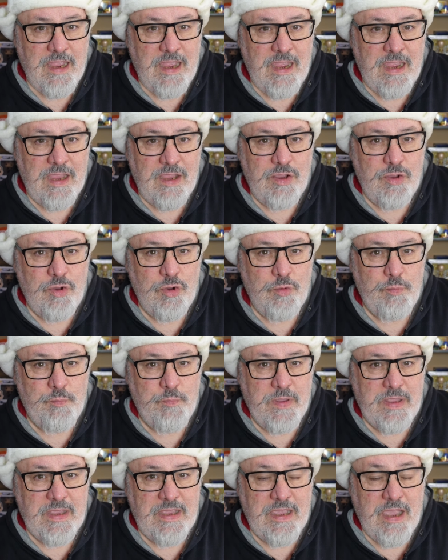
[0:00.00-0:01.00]
and
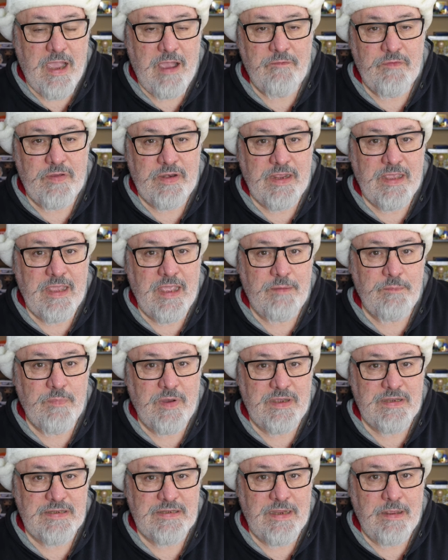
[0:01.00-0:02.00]
could be covered again
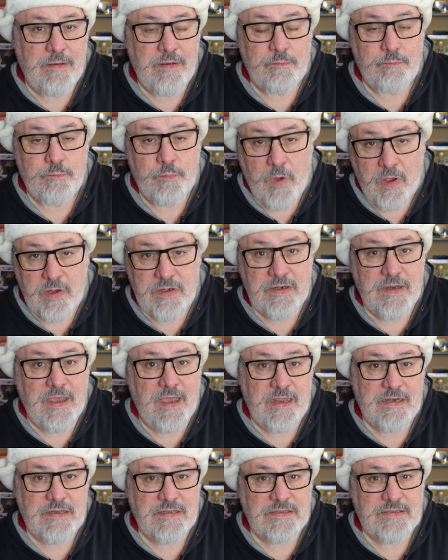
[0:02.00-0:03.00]
by a modern
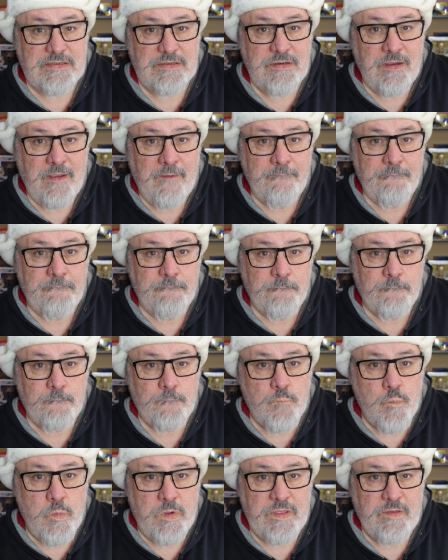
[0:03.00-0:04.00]
artist
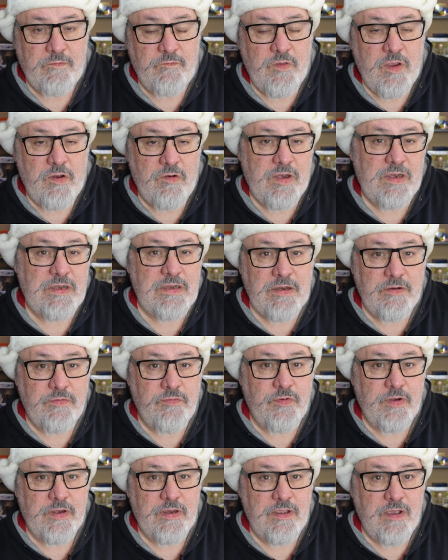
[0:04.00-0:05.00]
with a very
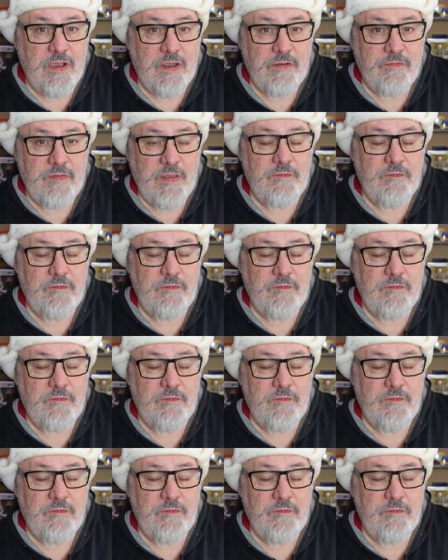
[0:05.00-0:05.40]
different kind of